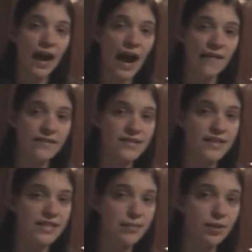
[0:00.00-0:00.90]
I had to
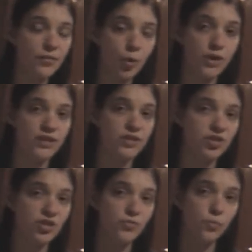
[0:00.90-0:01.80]
say some of the voices
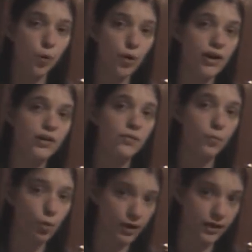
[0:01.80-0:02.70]
just weren't
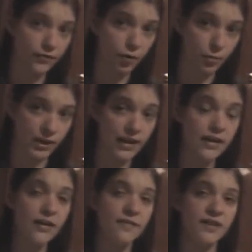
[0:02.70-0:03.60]
working for me.
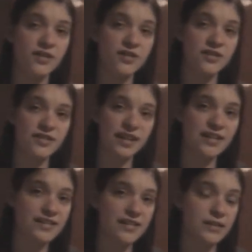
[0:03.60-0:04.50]
They just
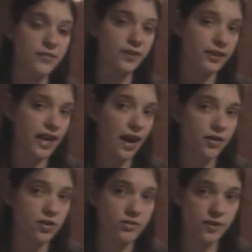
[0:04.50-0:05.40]
didn't seem to fit the
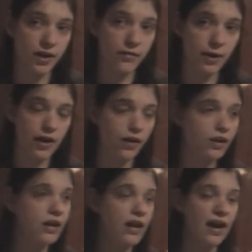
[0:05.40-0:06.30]
characters very
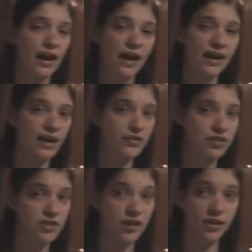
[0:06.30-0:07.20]
well, and I was
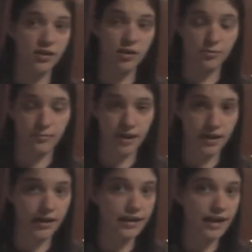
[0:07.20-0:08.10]
just like, oh
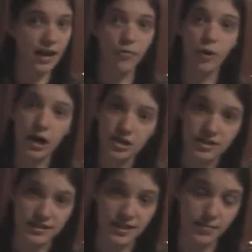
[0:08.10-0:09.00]
man, I can't
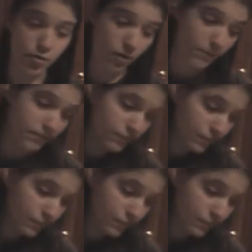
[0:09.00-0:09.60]
watch this anymore.